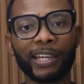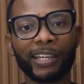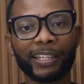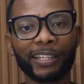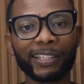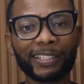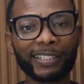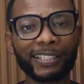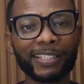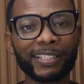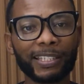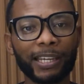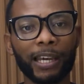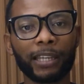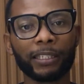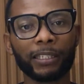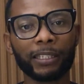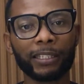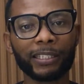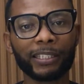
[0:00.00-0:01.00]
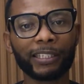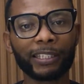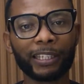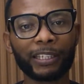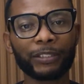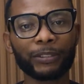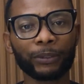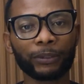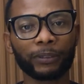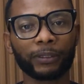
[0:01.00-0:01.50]
it is an
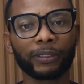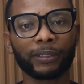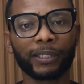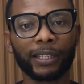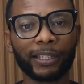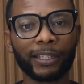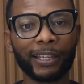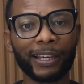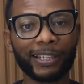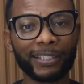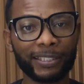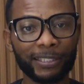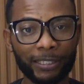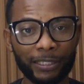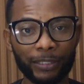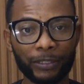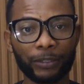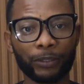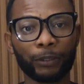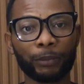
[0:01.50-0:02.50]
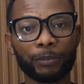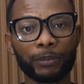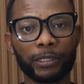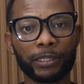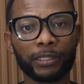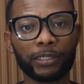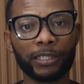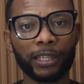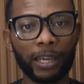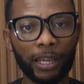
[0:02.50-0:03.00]
indication that they are seeing
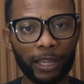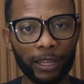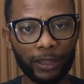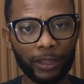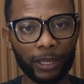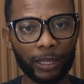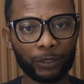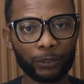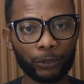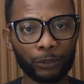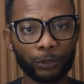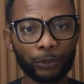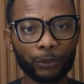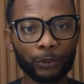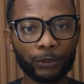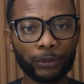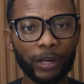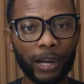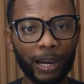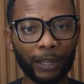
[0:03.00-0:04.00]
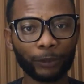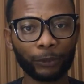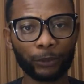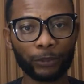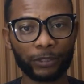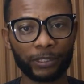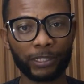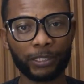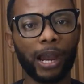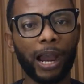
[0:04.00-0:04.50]
something that you are not seeing.